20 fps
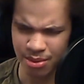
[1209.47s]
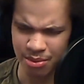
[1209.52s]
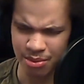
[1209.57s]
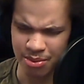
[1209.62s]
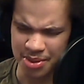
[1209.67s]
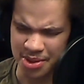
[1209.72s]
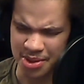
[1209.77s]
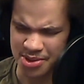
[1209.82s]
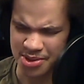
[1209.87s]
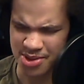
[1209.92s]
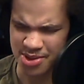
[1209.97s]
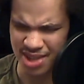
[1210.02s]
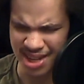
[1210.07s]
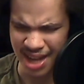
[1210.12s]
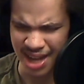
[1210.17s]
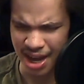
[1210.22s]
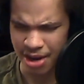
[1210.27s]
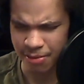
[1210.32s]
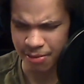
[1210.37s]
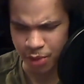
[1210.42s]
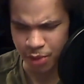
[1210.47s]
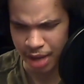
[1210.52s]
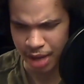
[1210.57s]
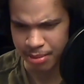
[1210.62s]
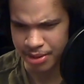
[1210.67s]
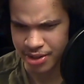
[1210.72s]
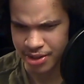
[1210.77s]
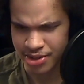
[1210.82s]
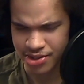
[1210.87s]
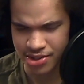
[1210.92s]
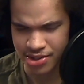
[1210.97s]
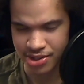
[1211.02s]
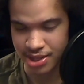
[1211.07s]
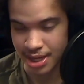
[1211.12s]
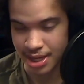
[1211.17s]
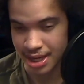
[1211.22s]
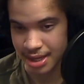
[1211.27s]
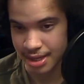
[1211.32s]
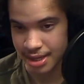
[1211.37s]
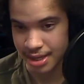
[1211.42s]
there's a lot of vocabulary that's just
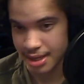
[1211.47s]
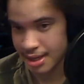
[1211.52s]
like